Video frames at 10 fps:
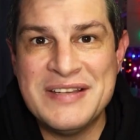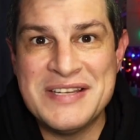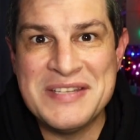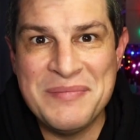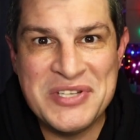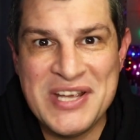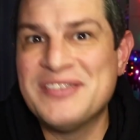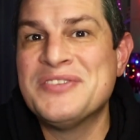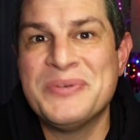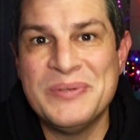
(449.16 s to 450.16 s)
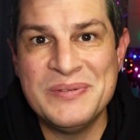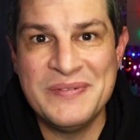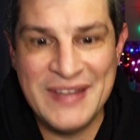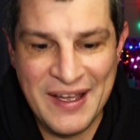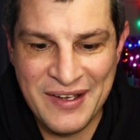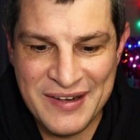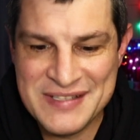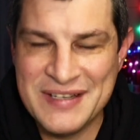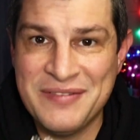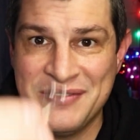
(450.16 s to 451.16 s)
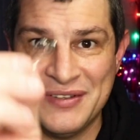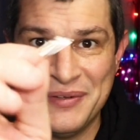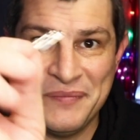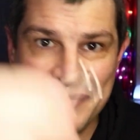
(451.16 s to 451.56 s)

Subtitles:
as a SIM ejector tool, that kind of stuff. So